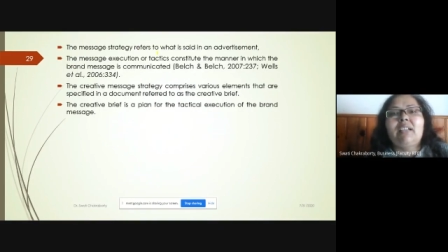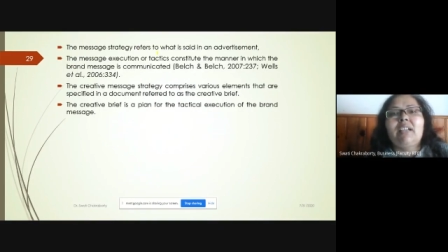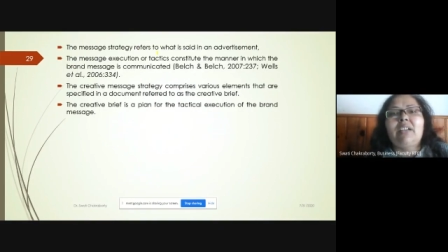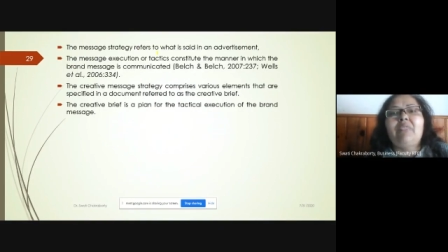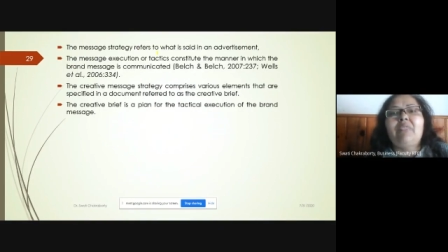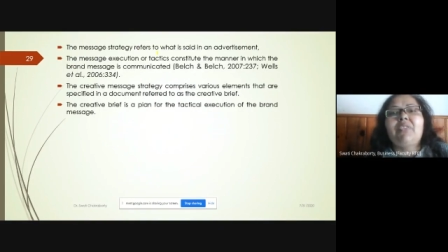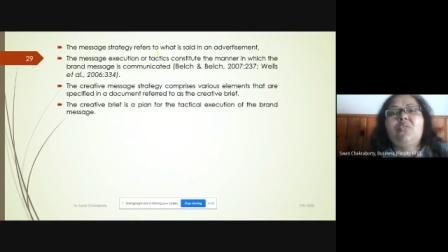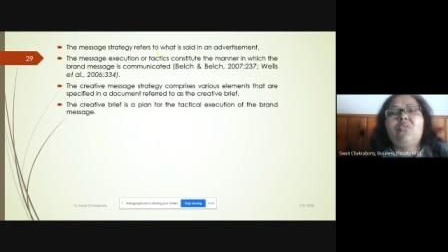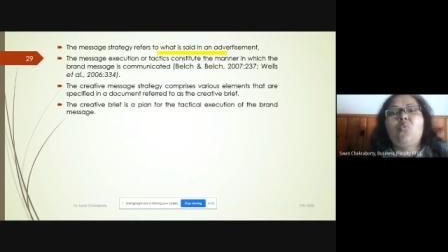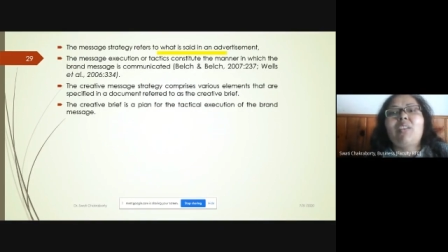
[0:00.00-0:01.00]
refers to
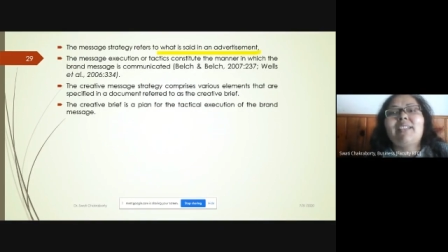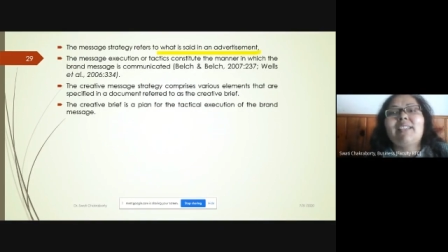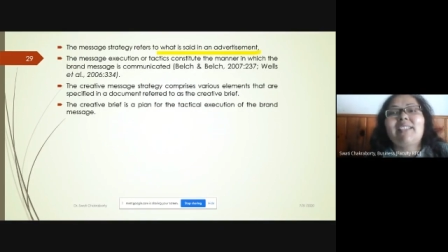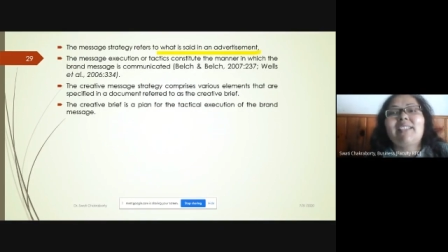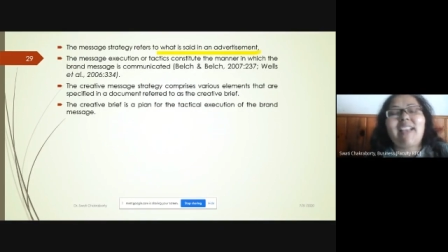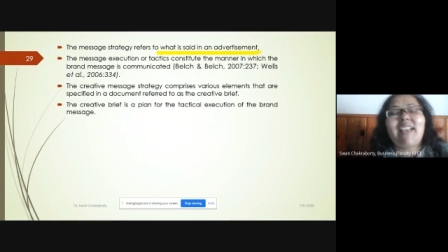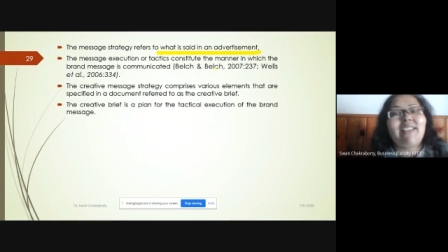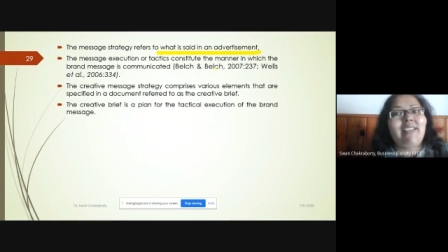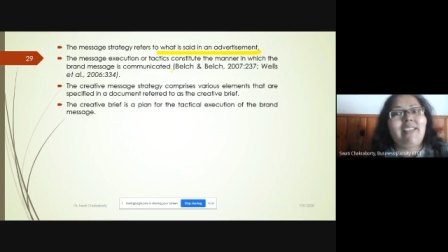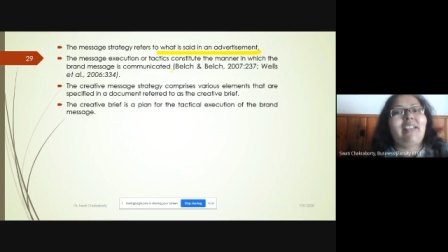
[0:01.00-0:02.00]
what is said in
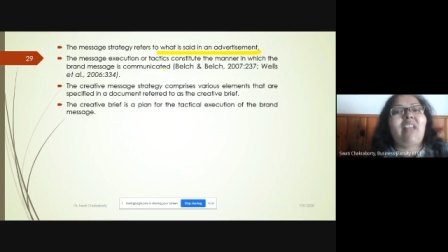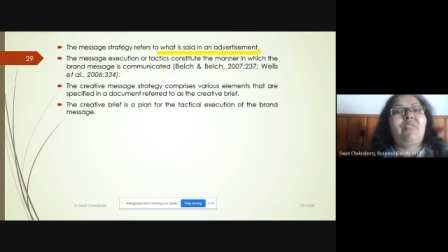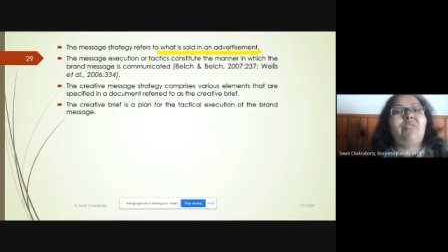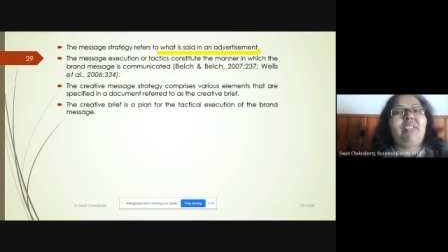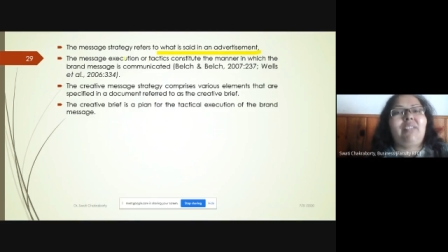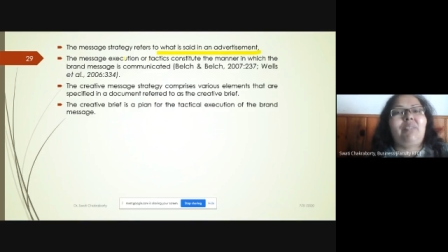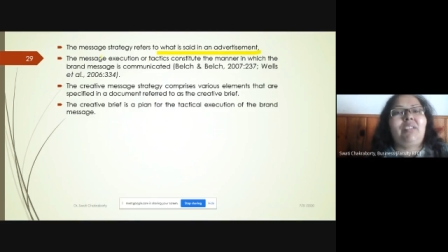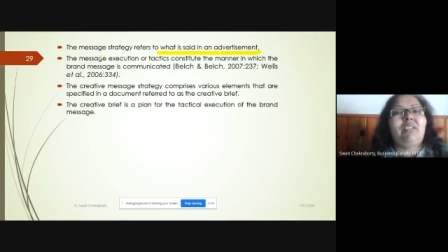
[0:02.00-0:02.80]
that advertisement.